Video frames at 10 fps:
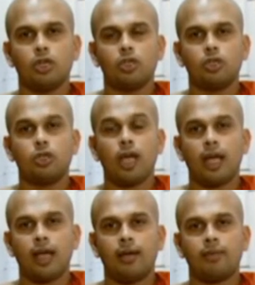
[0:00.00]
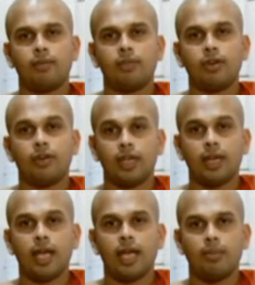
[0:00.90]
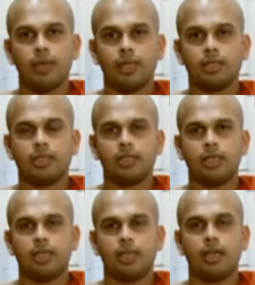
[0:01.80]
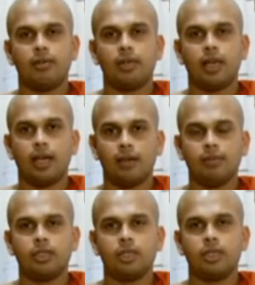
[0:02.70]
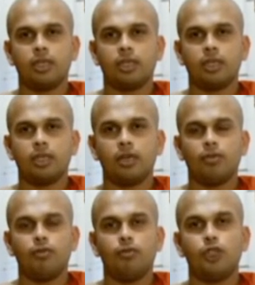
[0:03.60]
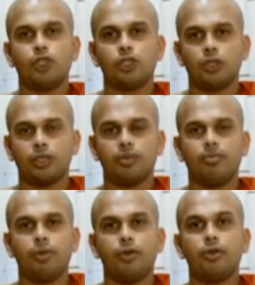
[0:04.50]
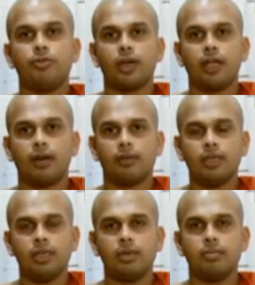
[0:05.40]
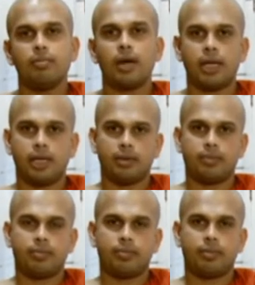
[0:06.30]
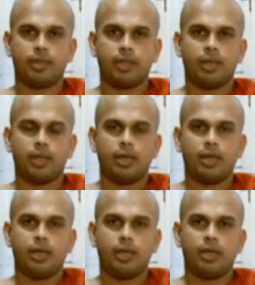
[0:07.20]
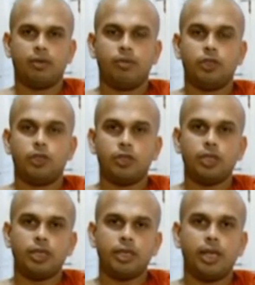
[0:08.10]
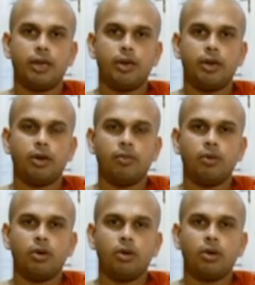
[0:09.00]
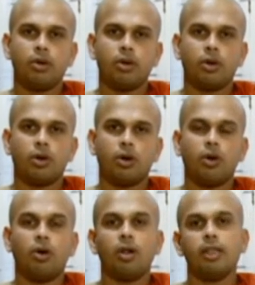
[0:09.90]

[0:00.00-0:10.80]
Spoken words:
to have the real happiness in our lives, we should purify our mind. We should get rid of all the